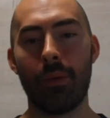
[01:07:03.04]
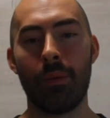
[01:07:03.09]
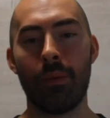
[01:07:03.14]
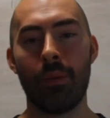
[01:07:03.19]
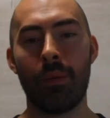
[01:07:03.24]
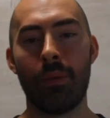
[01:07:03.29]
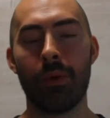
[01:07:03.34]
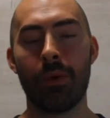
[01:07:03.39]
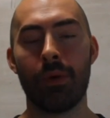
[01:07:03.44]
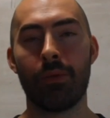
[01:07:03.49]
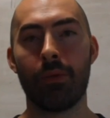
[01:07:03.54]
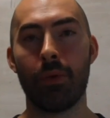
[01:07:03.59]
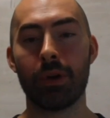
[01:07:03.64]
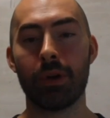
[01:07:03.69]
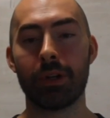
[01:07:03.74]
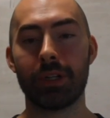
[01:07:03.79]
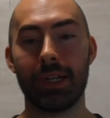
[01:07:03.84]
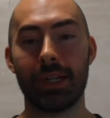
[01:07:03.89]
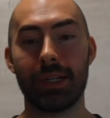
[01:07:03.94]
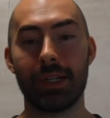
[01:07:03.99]
we were
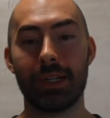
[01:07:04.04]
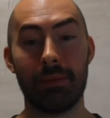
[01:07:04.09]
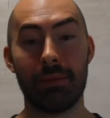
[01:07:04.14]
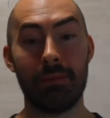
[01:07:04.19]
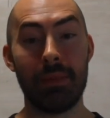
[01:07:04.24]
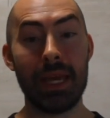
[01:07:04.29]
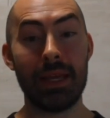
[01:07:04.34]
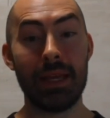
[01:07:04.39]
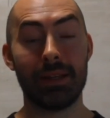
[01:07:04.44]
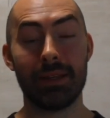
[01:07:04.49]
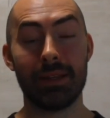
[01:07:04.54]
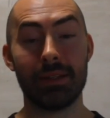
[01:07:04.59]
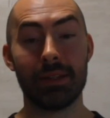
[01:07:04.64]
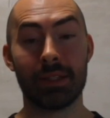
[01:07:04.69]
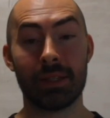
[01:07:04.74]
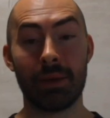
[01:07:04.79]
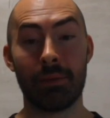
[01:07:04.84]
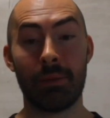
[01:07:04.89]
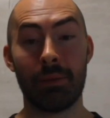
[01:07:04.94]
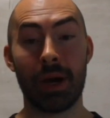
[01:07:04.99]
fortunate to meet
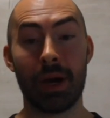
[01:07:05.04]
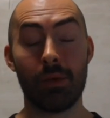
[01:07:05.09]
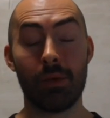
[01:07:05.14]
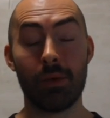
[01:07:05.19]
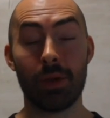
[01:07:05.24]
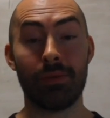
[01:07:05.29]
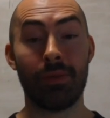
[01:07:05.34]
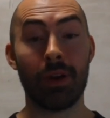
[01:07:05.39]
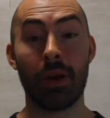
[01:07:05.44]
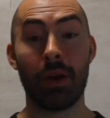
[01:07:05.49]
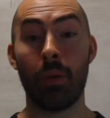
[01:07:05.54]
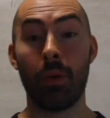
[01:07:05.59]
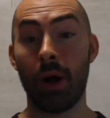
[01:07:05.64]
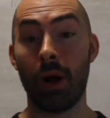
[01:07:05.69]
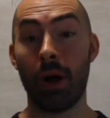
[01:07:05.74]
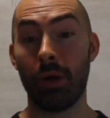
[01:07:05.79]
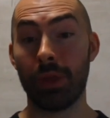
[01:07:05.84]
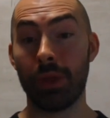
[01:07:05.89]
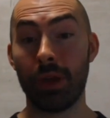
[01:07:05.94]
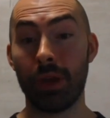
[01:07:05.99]
somebody who is very
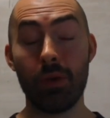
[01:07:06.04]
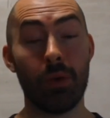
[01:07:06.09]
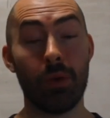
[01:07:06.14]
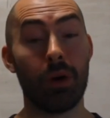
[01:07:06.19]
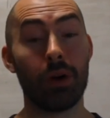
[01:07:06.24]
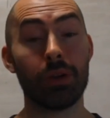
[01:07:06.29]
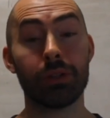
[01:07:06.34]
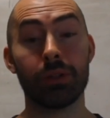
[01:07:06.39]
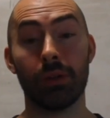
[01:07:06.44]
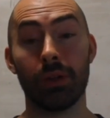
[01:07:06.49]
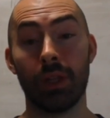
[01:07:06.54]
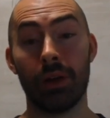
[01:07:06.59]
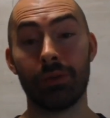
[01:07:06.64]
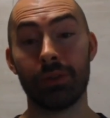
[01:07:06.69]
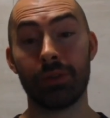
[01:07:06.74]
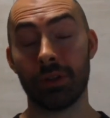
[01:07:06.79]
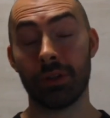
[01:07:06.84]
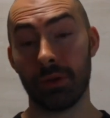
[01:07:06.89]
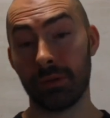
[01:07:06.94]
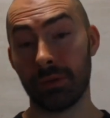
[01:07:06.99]
wealthy, who also
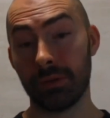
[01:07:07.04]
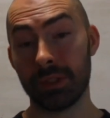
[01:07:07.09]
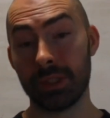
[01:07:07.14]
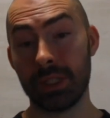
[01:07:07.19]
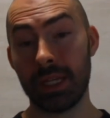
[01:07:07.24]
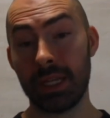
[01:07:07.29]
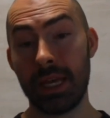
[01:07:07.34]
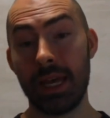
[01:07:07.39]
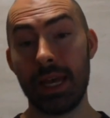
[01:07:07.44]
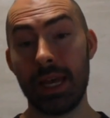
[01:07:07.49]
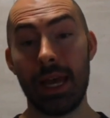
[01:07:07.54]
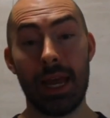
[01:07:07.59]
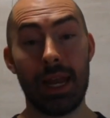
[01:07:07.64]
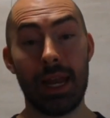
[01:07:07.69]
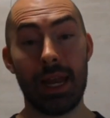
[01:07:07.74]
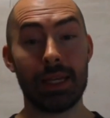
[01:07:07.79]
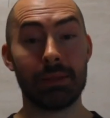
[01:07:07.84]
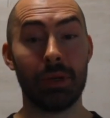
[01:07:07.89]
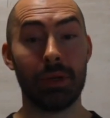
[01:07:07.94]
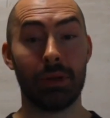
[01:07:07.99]
loved turtles and
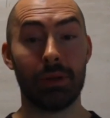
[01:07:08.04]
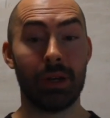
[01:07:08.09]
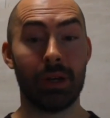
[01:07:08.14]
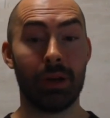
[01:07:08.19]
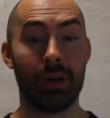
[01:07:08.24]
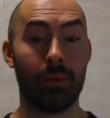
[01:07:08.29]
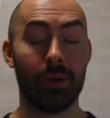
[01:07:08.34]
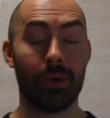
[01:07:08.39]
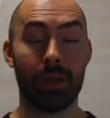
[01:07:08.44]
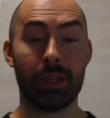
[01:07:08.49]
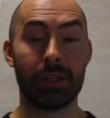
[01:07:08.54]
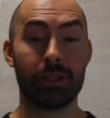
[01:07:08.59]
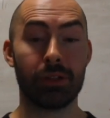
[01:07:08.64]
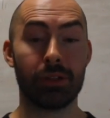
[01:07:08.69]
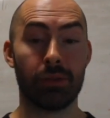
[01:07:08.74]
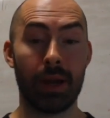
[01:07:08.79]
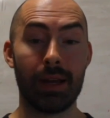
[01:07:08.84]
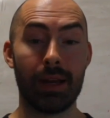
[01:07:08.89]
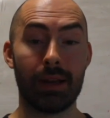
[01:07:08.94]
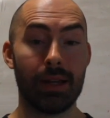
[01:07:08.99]
has built, one of these
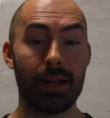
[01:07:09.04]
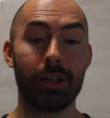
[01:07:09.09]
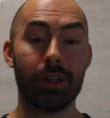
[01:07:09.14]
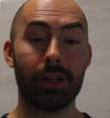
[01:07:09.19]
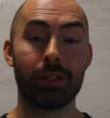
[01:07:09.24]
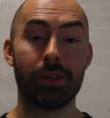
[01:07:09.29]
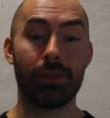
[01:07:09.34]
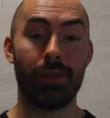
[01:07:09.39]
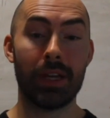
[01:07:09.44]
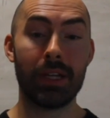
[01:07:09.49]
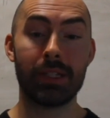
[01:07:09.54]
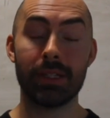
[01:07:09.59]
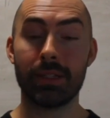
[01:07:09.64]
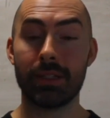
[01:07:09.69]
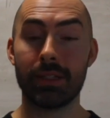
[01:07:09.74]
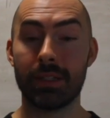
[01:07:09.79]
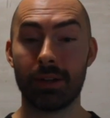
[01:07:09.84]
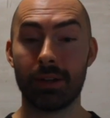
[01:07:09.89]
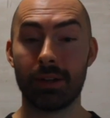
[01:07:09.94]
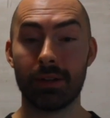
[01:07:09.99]
great conservation
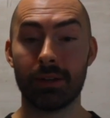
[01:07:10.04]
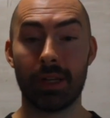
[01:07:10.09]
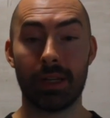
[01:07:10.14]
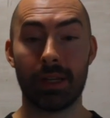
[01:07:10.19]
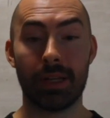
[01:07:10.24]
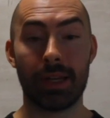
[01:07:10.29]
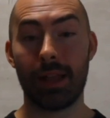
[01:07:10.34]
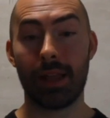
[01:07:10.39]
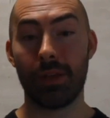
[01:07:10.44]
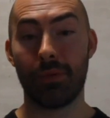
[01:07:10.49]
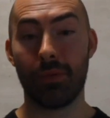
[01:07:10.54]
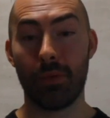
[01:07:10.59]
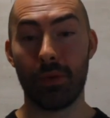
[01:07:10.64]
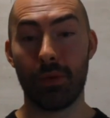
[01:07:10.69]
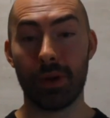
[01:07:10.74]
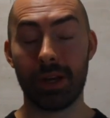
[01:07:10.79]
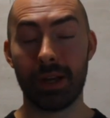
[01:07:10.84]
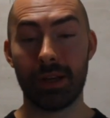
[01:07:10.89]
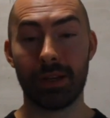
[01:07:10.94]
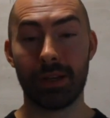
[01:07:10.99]
centers in
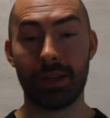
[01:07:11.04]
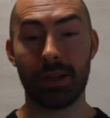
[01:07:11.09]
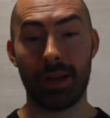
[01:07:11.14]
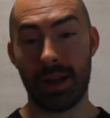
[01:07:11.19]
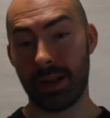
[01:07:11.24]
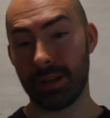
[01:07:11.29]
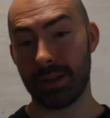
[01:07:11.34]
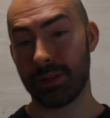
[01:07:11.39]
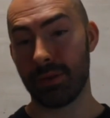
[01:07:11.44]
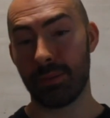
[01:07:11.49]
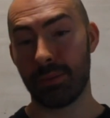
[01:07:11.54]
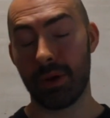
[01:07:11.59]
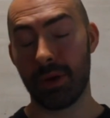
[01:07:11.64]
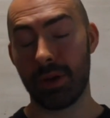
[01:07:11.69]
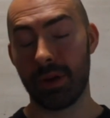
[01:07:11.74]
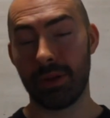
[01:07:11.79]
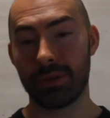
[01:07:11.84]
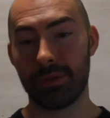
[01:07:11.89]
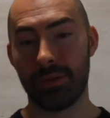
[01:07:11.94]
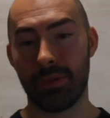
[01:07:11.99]
California, not so
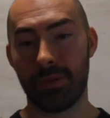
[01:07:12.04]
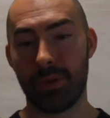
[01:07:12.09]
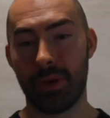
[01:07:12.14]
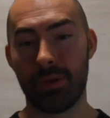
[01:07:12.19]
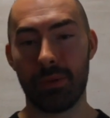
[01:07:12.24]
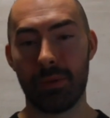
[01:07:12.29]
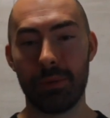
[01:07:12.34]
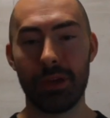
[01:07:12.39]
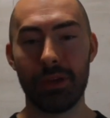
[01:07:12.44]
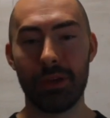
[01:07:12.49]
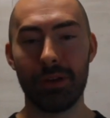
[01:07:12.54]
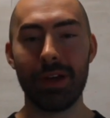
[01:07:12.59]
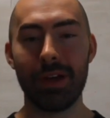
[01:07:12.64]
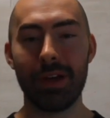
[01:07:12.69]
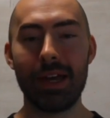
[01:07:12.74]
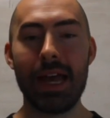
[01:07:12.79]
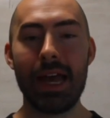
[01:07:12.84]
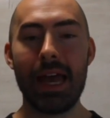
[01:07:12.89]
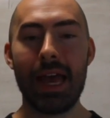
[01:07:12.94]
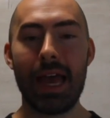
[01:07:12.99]
probably so far from you.
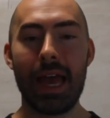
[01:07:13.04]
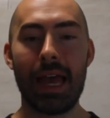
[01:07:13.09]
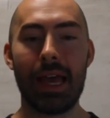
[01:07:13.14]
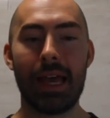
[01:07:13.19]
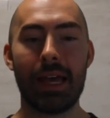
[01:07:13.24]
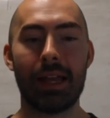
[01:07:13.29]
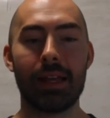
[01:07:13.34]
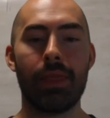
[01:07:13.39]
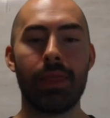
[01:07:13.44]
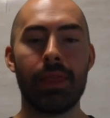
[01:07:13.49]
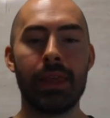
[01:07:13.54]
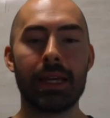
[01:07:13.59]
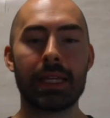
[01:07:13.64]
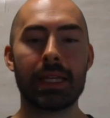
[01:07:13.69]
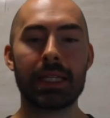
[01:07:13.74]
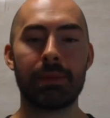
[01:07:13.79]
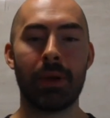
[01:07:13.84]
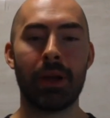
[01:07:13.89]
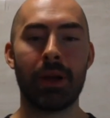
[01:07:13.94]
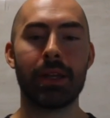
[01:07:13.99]
And the
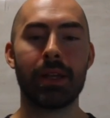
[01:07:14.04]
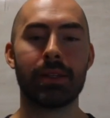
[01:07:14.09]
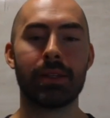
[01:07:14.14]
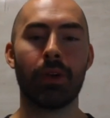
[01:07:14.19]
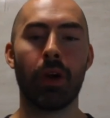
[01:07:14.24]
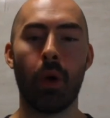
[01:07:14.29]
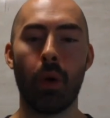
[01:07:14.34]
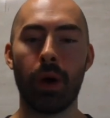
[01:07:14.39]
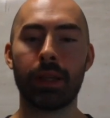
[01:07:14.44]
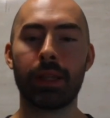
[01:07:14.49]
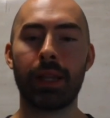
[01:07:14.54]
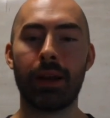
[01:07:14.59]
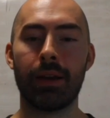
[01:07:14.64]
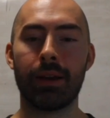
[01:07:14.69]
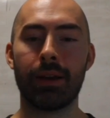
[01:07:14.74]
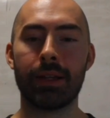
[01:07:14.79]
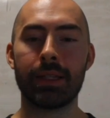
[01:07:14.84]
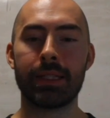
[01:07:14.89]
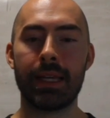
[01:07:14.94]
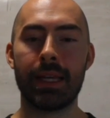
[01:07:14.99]
experience of going
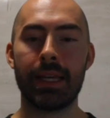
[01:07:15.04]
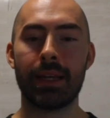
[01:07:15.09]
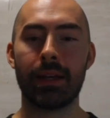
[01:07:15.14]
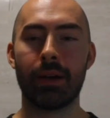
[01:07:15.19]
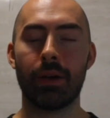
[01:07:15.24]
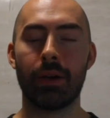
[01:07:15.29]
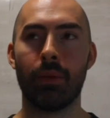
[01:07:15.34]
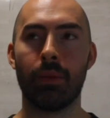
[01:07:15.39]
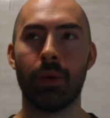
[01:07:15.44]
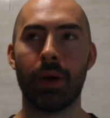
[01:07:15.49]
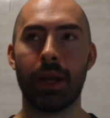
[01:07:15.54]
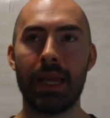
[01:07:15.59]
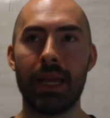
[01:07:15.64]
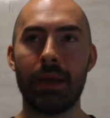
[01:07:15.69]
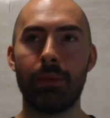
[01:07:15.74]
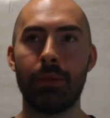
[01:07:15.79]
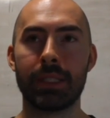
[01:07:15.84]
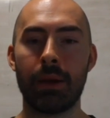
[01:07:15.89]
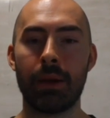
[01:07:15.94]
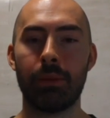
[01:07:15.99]
there and seeing what
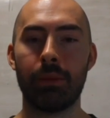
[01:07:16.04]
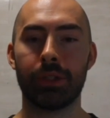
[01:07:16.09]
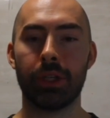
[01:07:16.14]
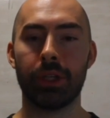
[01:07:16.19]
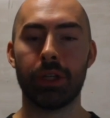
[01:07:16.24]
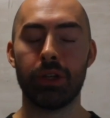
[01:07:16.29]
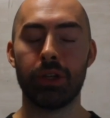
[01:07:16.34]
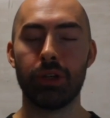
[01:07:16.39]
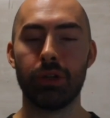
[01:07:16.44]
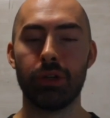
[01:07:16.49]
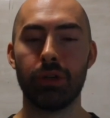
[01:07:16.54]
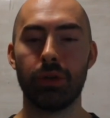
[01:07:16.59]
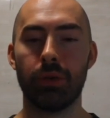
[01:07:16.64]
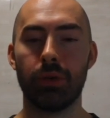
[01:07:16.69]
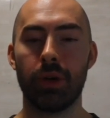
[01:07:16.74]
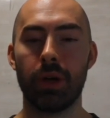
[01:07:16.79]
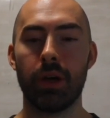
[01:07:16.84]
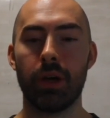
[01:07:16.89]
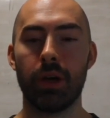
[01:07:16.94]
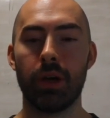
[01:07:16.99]
he was able to
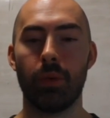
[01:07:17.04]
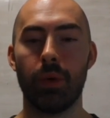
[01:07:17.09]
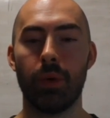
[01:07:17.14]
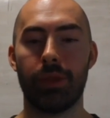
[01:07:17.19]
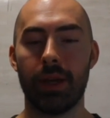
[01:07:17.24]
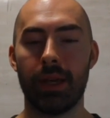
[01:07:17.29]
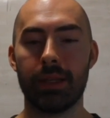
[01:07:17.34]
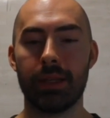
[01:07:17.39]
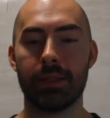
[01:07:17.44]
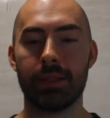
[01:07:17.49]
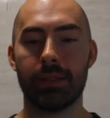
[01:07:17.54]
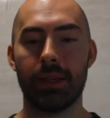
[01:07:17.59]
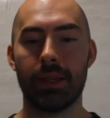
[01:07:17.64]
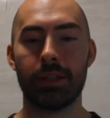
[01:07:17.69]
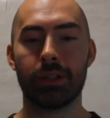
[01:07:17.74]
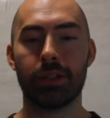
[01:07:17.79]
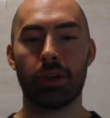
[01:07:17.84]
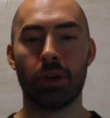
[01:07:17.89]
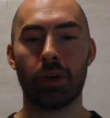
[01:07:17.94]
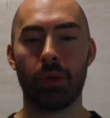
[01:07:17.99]
do with his
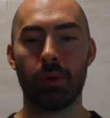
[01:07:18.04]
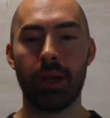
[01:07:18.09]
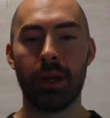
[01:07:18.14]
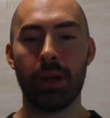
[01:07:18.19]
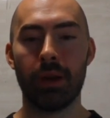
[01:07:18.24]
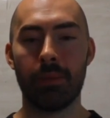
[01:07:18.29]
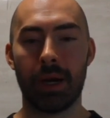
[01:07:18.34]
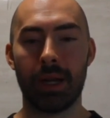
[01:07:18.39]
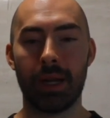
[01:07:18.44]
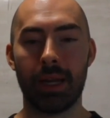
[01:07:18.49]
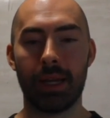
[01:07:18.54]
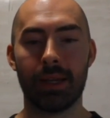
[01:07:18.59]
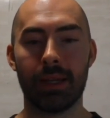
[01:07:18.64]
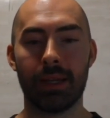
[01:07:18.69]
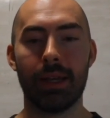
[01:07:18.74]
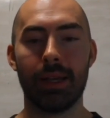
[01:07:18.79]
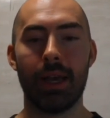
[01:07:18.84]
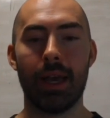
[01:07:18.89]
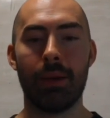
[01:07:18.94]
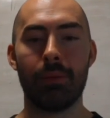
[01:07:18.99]
career
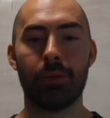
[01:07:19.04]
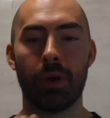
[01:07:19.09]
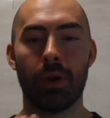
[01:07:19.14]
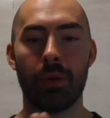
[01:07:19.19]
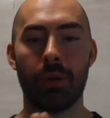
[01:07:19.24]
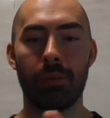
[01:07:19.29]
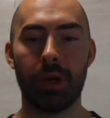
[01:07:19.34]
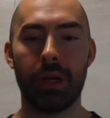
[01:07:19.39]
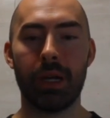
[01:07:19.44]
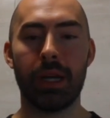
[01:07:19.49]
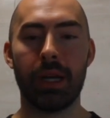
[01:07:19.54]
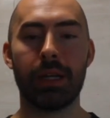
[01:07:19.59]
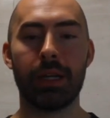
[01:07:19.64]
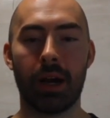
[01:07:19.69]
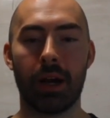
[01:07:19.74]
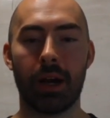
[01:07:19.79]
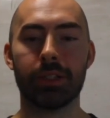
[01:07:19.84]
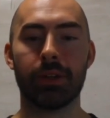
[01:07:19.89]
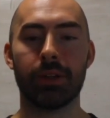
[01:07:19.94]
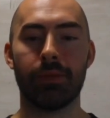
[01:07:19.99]
money and sort of put it into
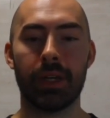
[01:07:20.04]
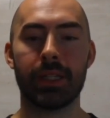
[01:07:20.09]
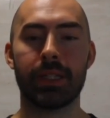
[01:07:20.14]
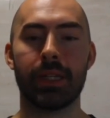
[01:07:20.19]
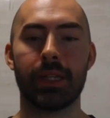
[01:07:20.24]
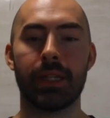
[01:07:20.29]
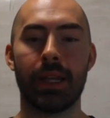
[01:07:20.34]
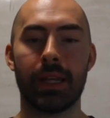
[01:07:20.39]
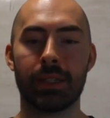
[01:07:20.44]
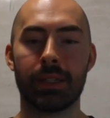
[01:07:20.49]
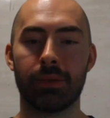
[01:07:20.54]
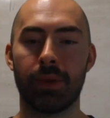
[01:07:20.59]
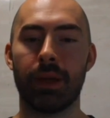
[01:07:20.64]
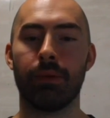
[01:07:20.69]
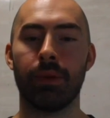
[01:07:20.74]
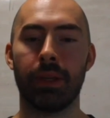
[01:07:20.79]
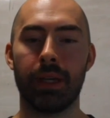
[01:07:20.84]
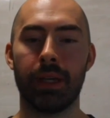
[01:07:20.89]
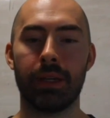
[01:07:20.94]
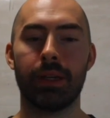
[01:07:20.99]
conservation, that's when
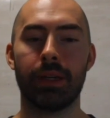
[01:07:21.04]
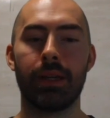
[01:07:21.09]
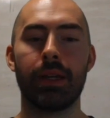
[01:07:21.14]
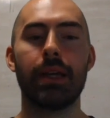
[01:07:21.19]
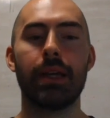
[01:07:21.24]
it really